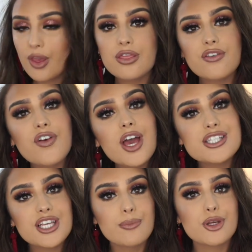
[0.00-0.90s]
The
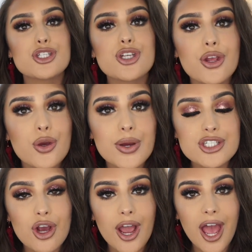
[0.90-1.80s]
first thing I'm going to show you,
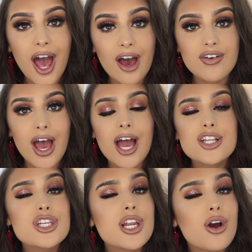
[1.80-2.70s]
which I have
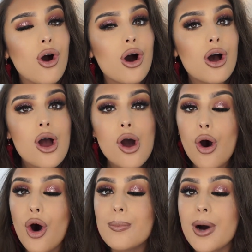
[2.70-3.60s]
actually got
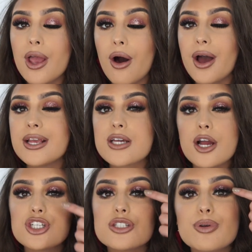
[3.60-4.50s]
on my eyes,
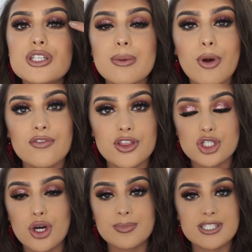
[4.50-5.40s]
I just put some over the
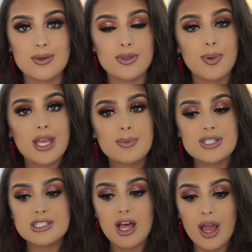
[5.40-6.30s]
top to see what the
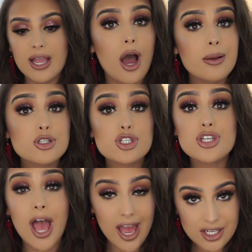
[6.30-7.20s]
pigment's like. I'm
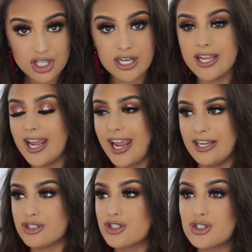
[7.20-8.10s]
actually
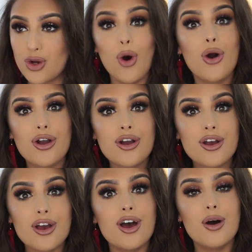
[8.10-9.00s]
in shock
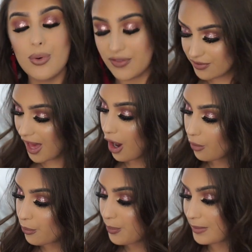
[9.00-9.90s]
with
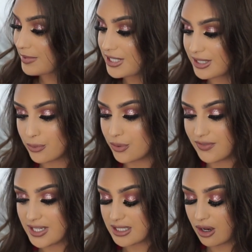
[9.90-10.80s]
how pigmented all
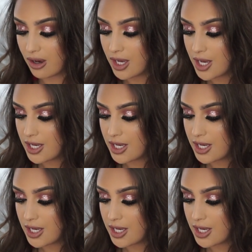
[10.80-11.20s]
of these are.